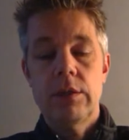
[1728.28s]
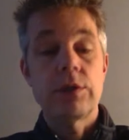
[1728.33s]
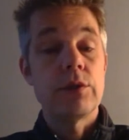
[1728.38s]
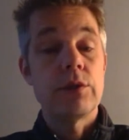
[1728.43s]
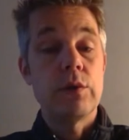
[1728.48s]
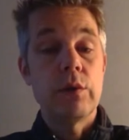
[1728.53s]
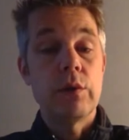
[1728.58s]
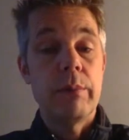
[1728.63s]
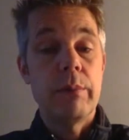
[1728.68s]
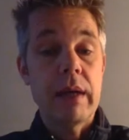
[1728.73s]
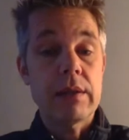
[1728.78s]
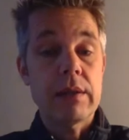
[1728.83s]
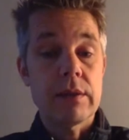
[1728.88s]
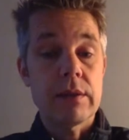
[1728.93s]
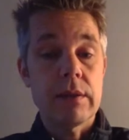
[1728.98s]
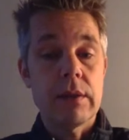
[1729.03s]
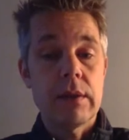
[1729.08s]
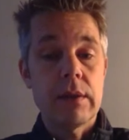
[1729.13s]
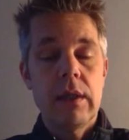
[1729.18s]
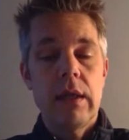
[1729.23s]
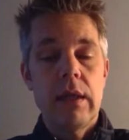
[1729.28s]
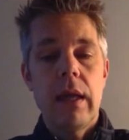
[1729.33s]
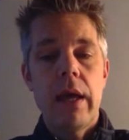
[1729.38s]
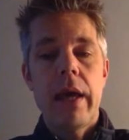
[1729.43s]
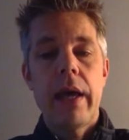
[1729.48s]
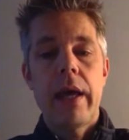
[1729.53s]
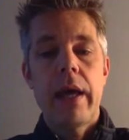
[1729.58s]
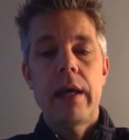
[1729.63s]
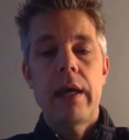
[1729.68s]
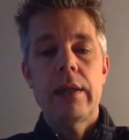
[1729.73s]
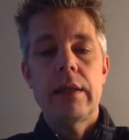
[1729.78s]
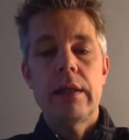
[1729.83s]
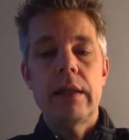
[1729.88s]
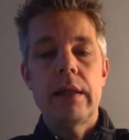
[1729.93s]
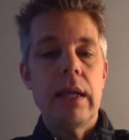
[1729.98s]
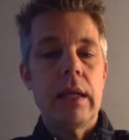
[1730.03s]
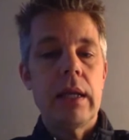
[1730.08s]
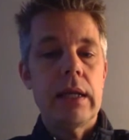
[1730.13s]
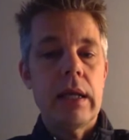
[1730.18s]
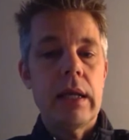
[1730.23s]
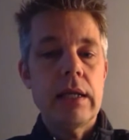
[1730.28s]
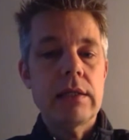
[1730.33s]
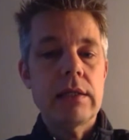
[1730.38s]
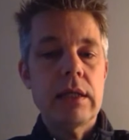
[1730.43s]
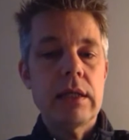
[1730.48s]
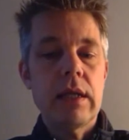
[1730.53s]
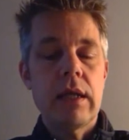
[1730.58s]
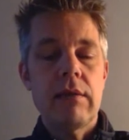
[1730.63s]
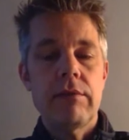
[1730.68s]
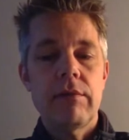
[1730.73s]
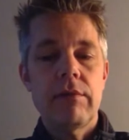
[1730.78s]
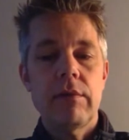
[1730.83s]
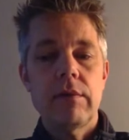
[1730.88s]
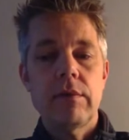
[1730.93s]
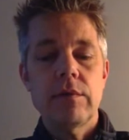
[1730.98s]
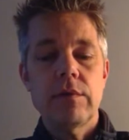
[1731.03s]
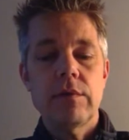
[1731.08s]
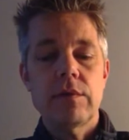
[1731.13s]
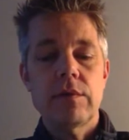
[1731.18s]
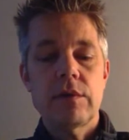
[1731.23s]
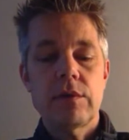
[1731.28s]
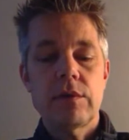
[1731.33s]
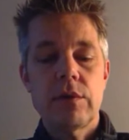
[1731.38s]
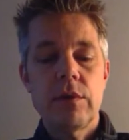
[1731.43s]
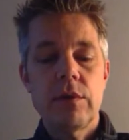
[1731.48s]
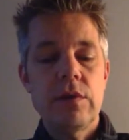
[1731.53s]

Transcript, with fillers: to do better. And the delegation levels,